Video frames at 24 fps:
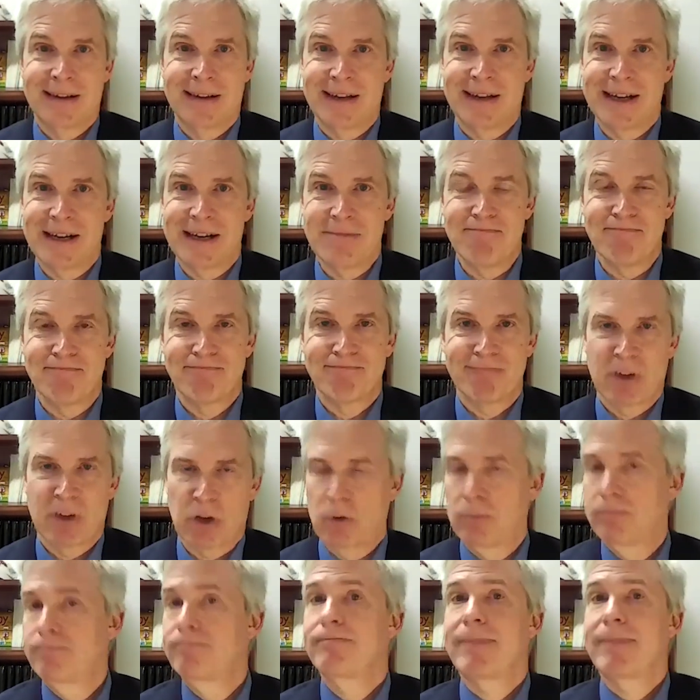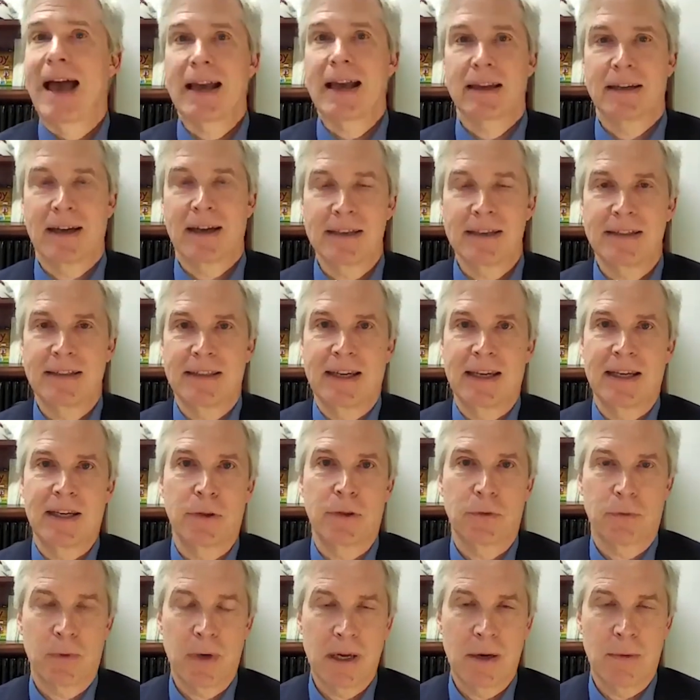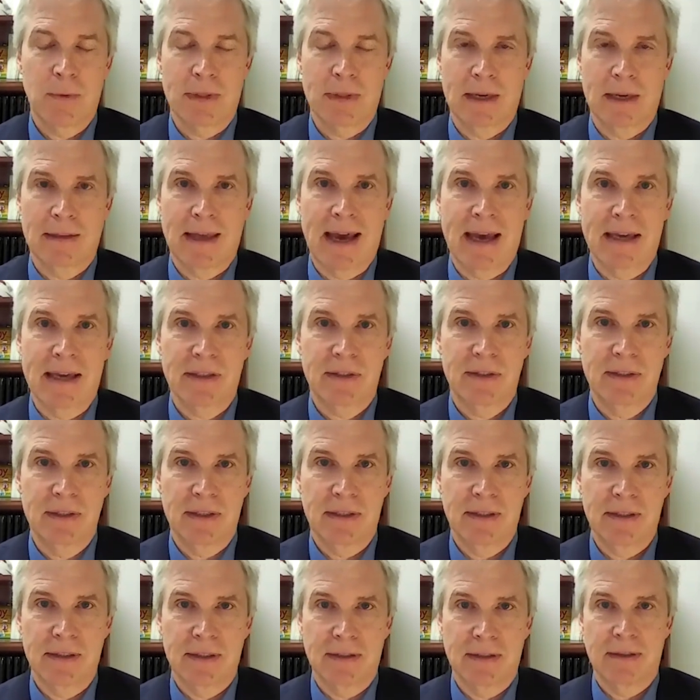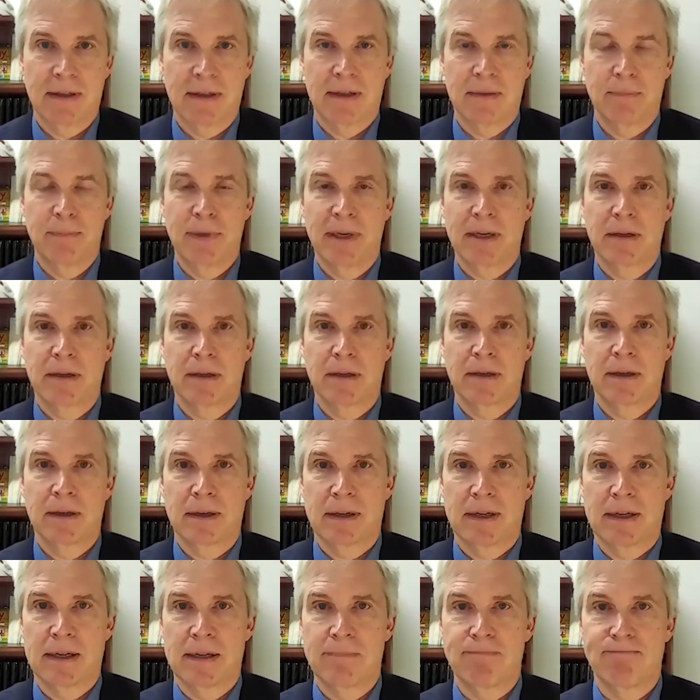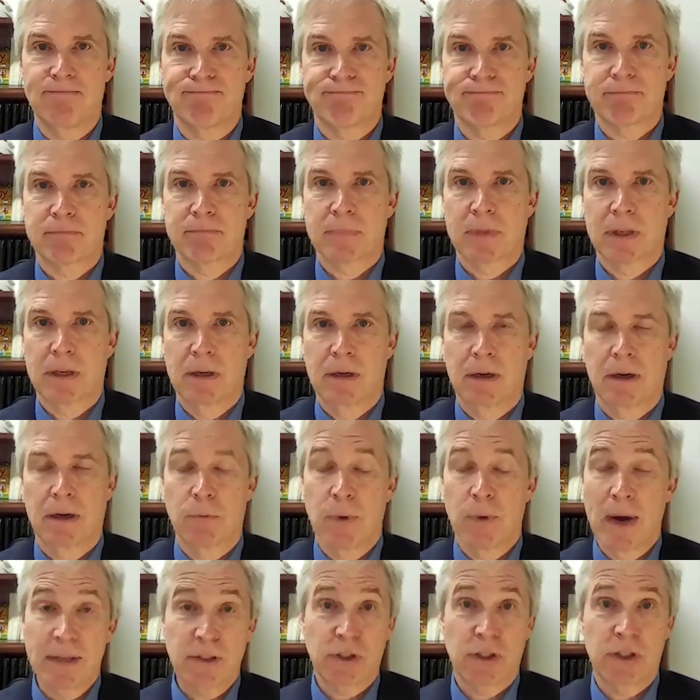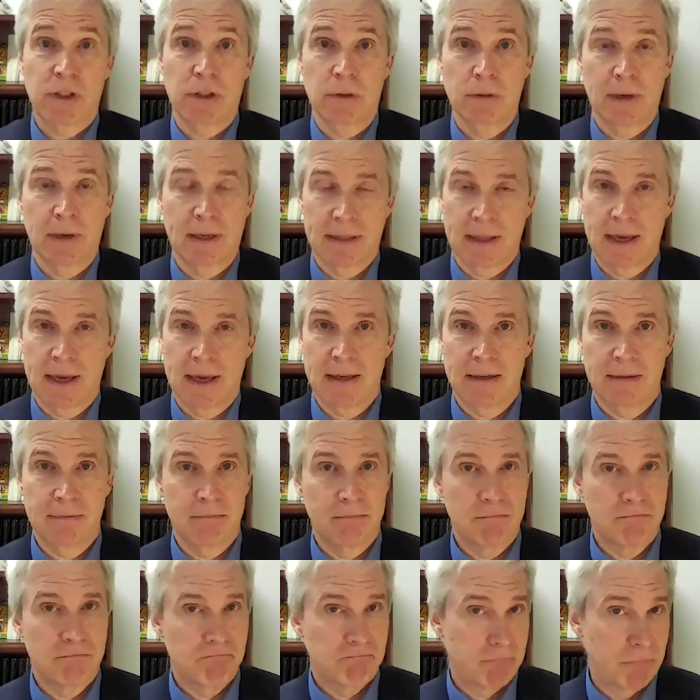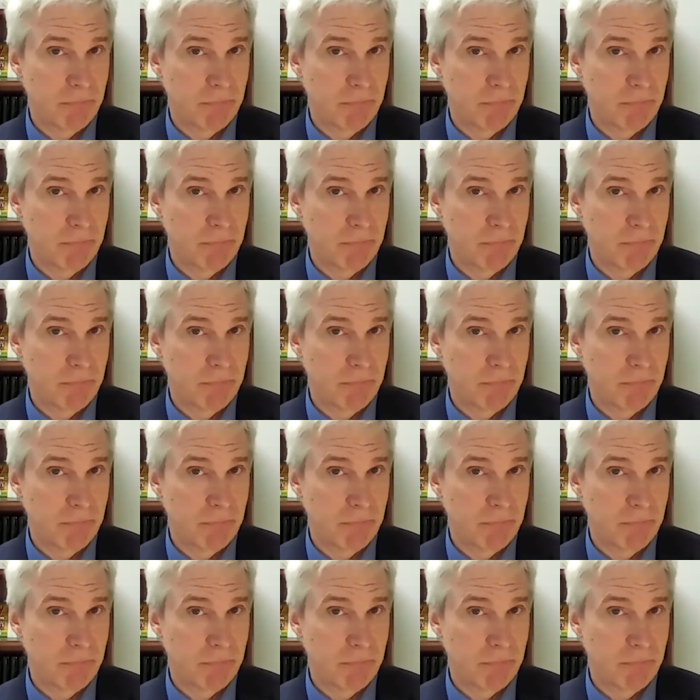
Um, you know, back in 1983, when they last did a, a big um, uh, rescue and they